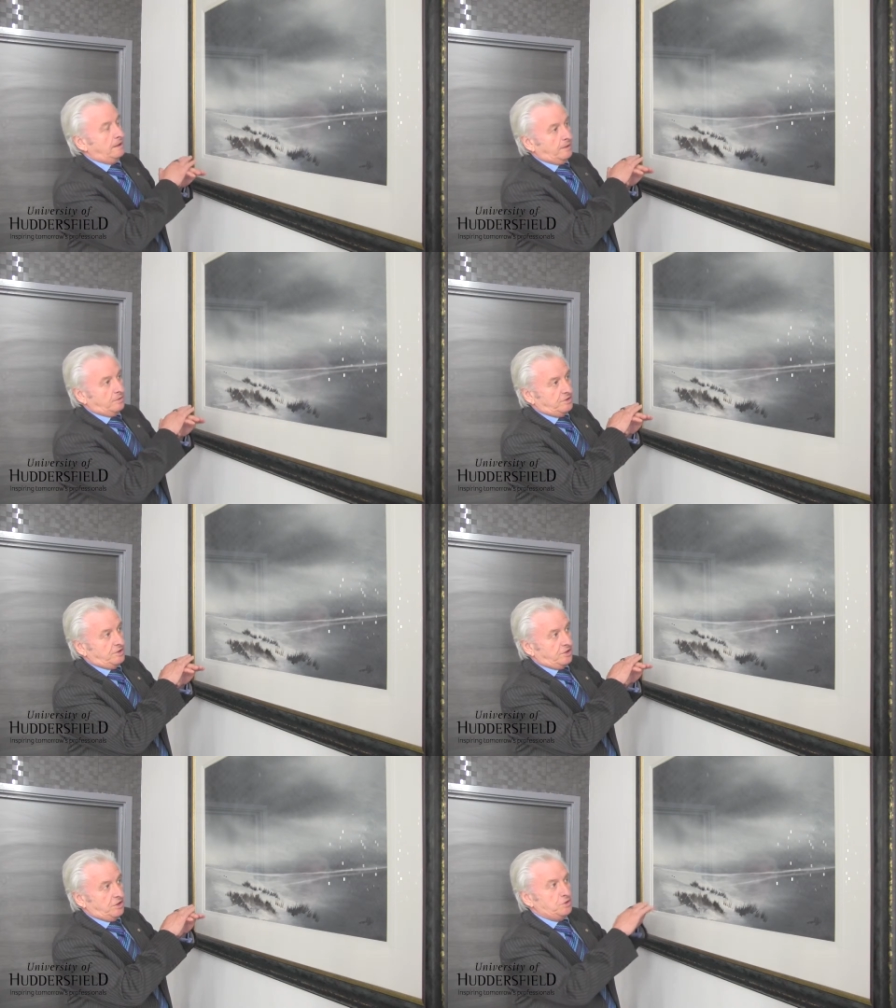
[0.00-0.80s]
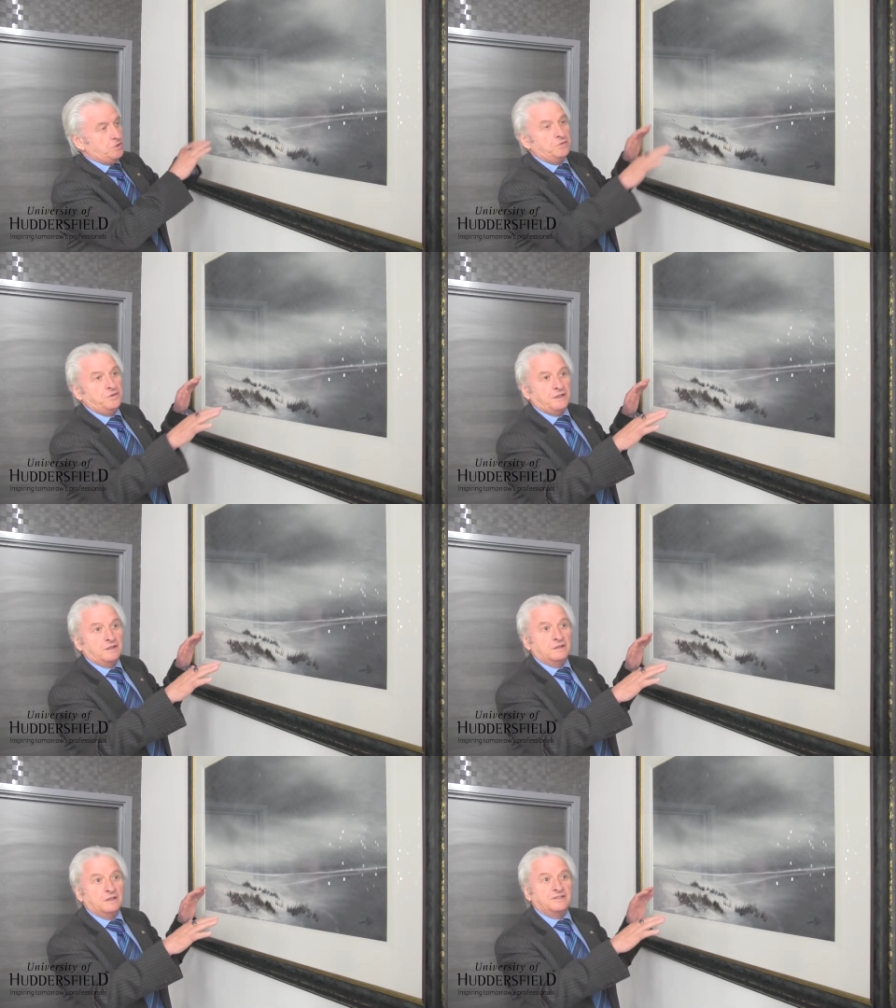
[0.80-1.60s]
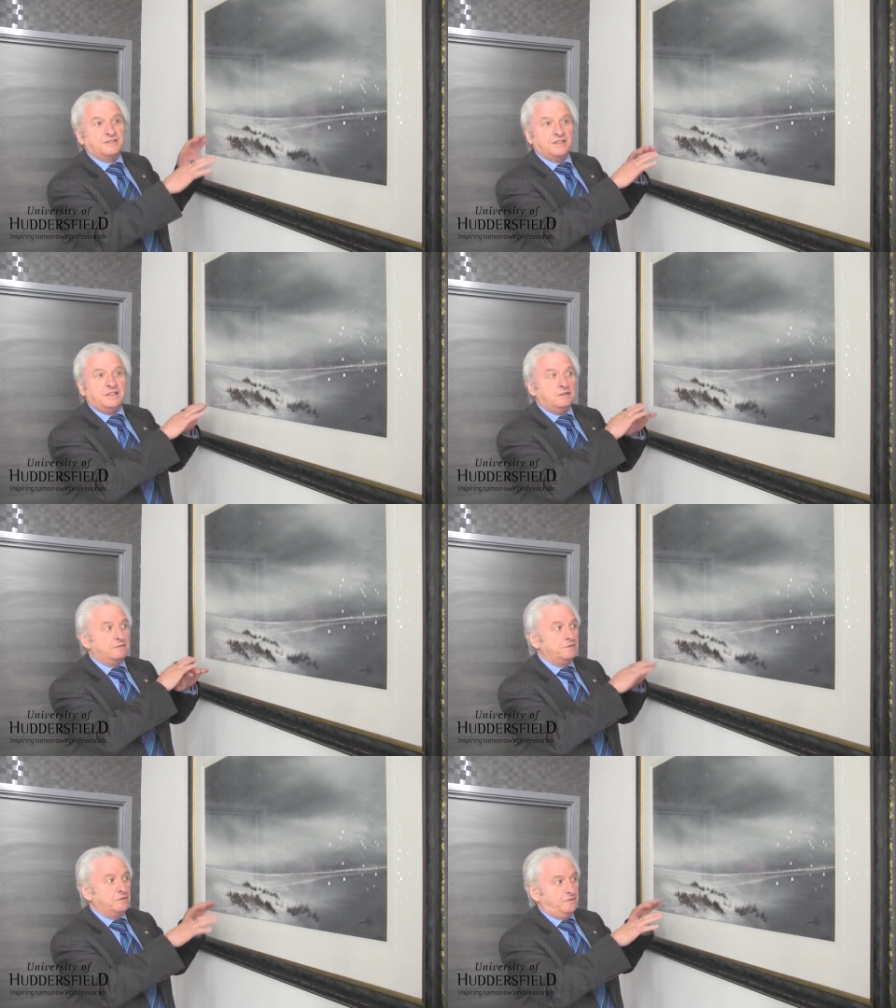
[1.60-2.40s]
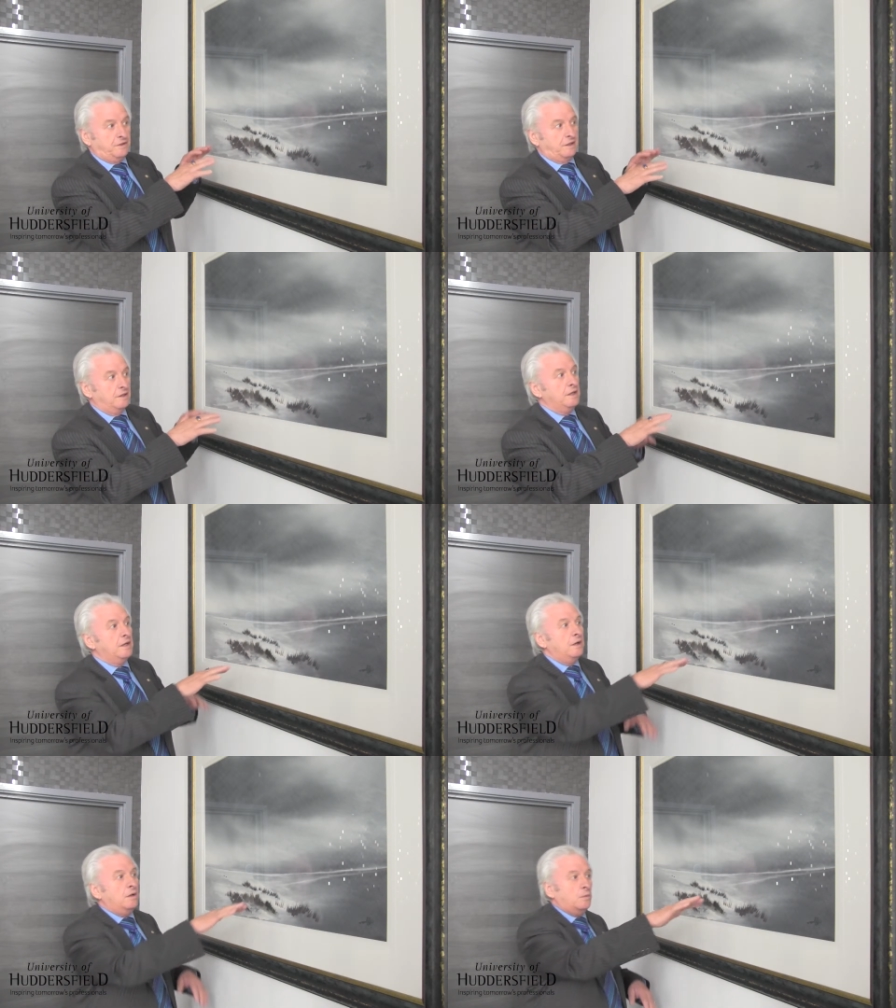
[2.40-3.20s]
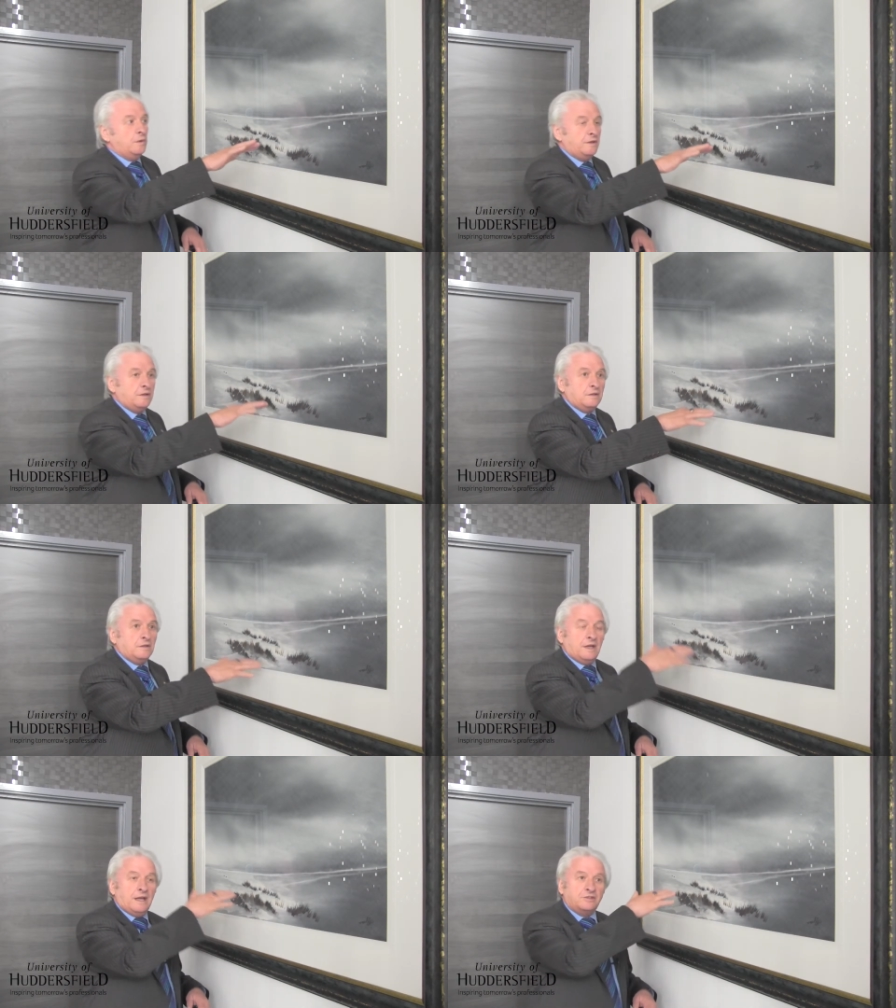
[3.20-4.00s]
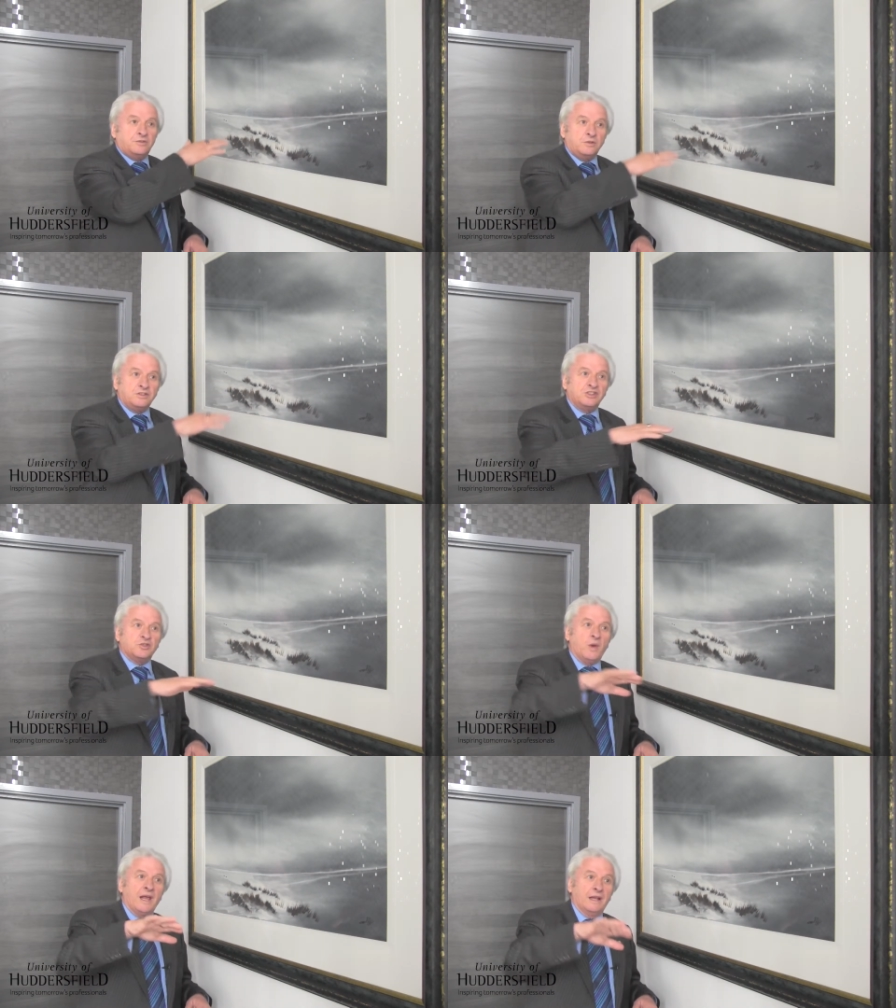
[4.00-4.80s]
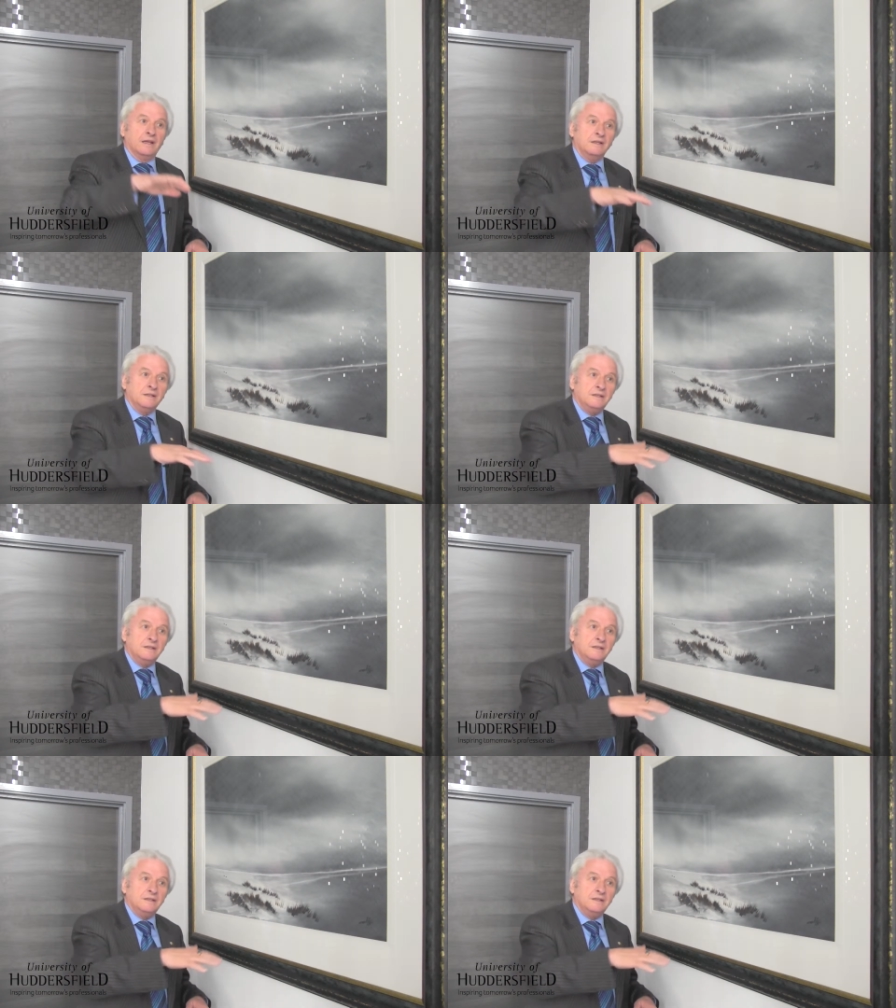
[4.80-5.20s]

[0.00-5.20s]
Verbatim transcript: there was this nothing, a sea of nothing, with it as though it's a swell.